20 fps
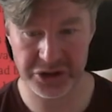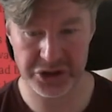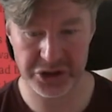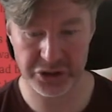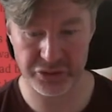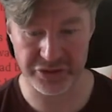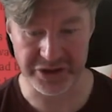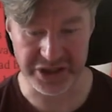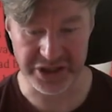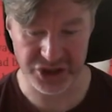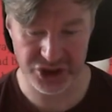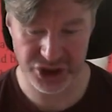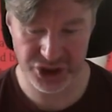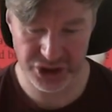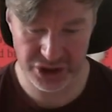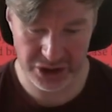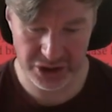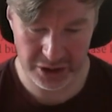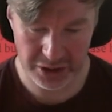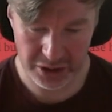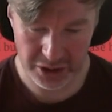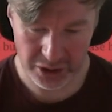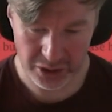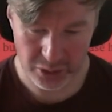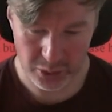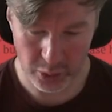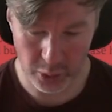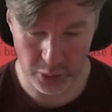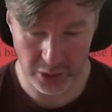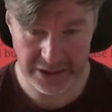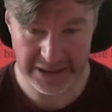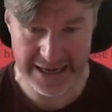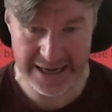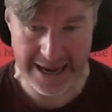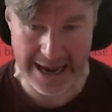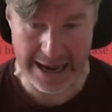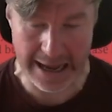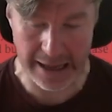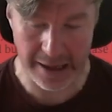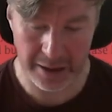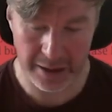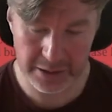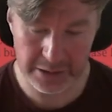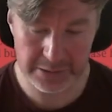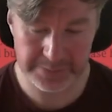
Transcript: screech, or caw.